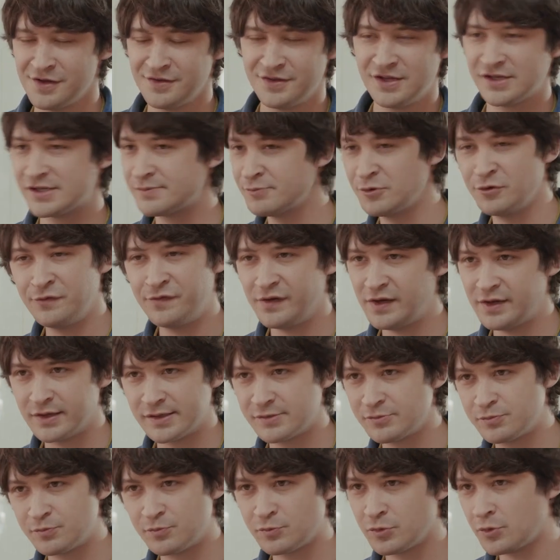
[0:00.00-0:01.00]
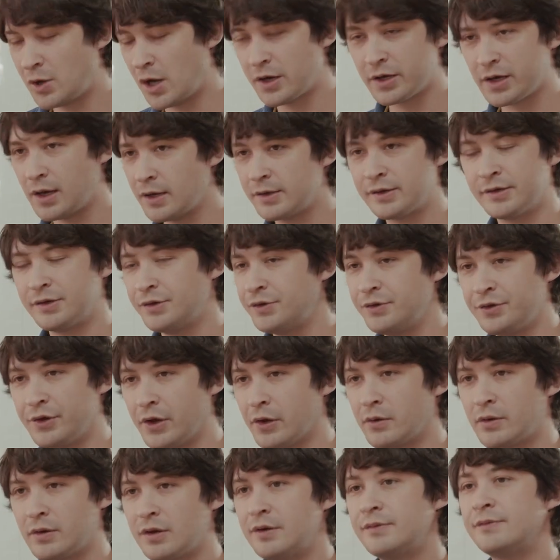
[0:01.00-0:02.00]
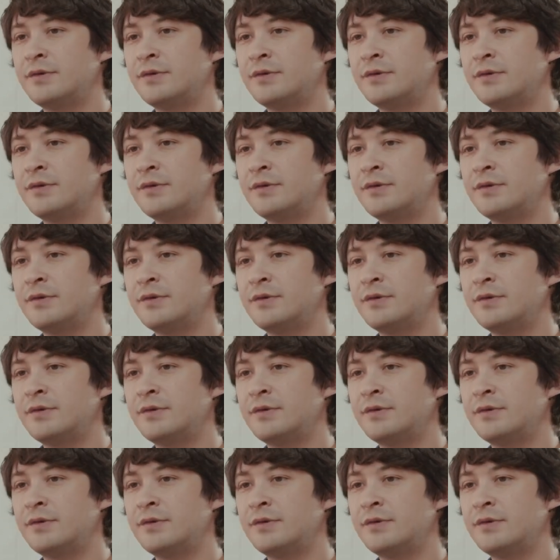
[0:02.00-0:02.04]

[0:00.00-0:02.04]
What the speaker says: this movie, and you know,